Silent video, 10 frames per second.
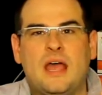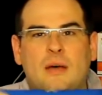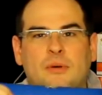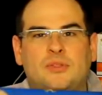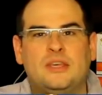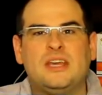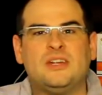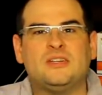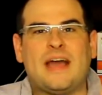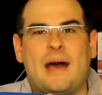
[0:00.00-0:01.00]
about the
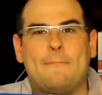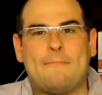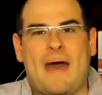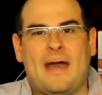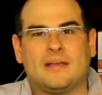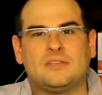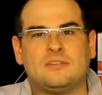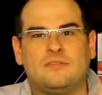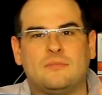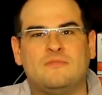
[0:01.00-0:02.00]
Innotab Max
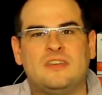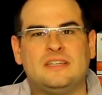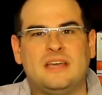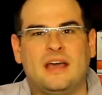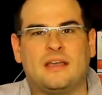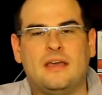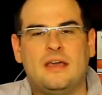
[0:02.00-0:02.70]
from VTech.